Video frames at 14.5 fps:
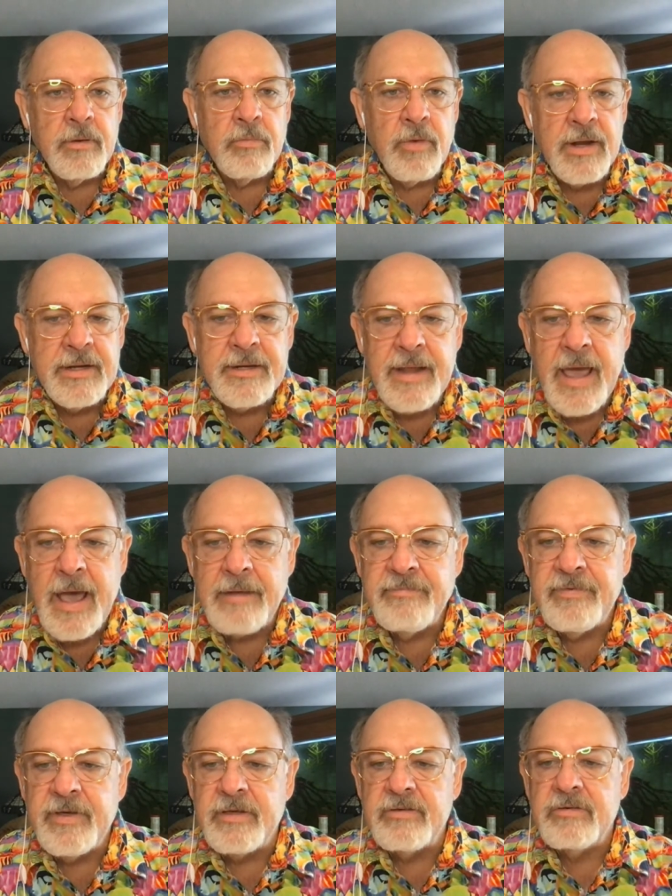ready to add
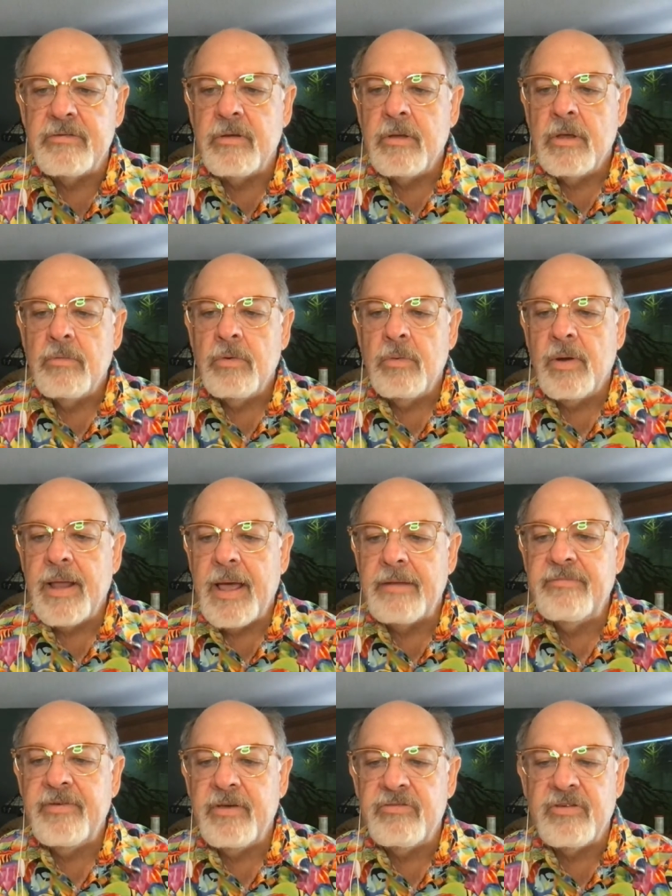fish. We want to
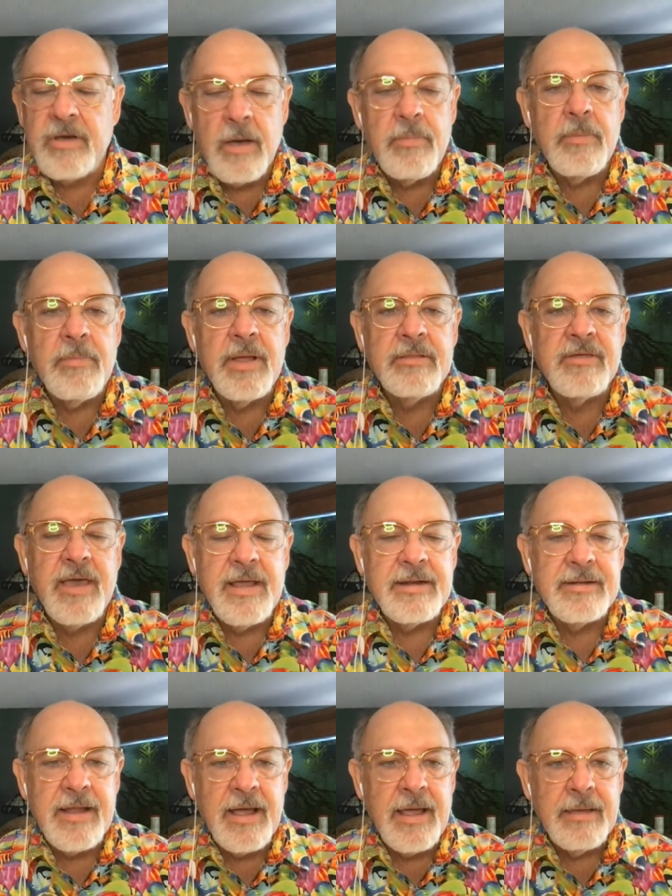add fish a couple months ahead
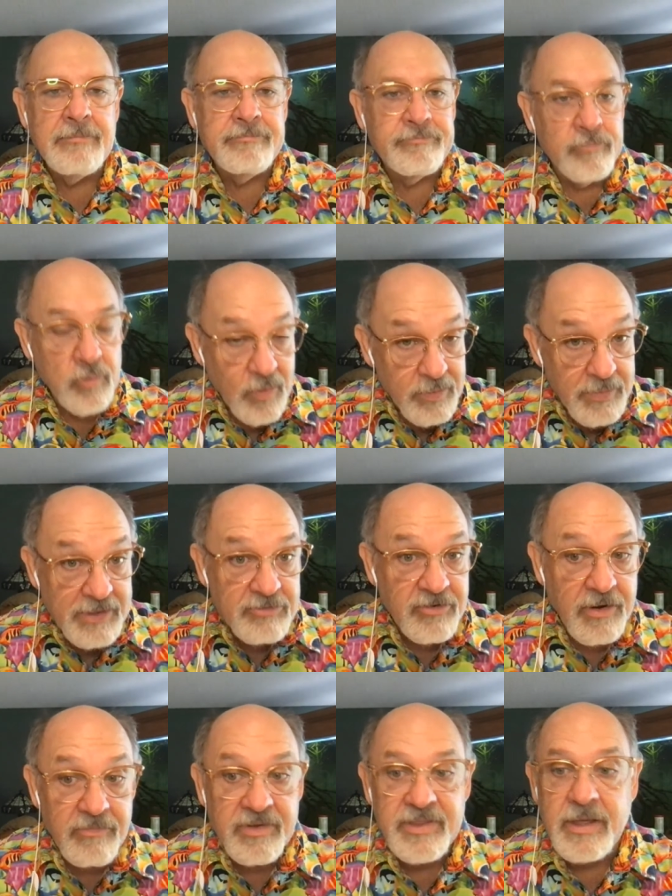of time. We want to make sure
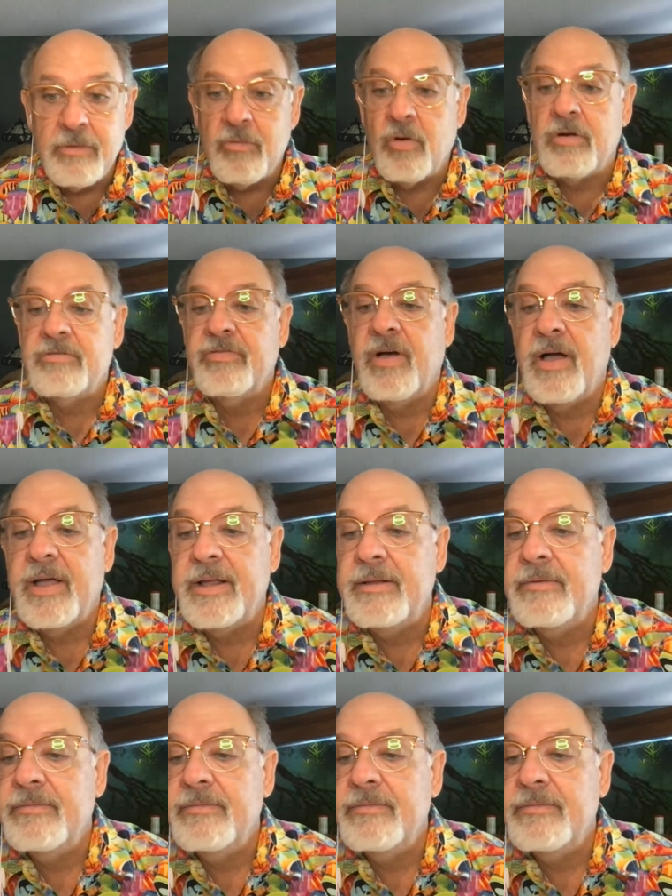everything works fine.